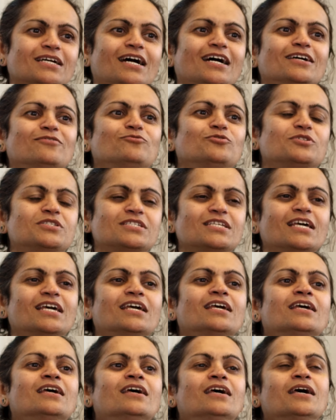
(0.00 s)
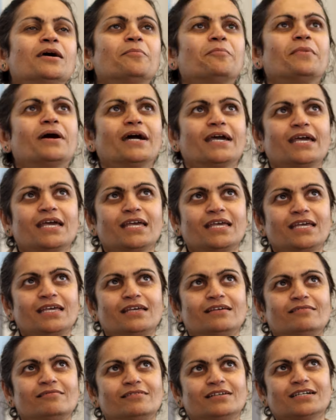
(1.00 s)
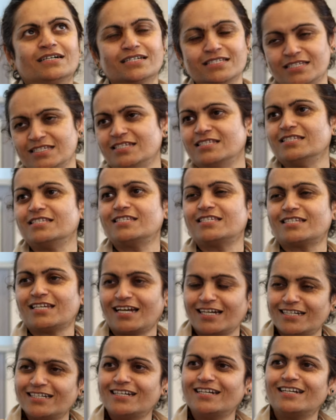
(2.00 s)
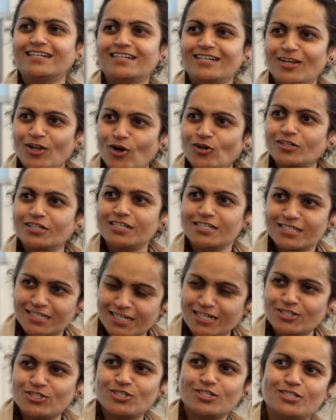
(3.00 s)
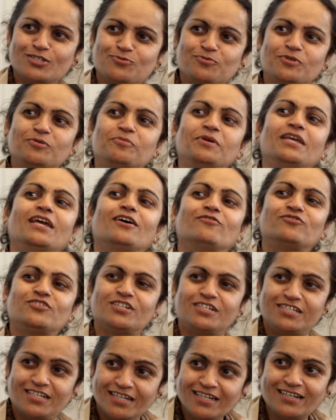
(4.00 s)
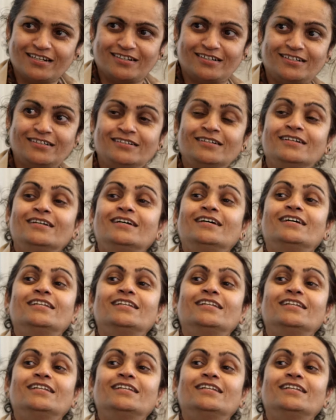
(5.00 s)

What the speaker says: I would say my cousins started long discussions with me after dinner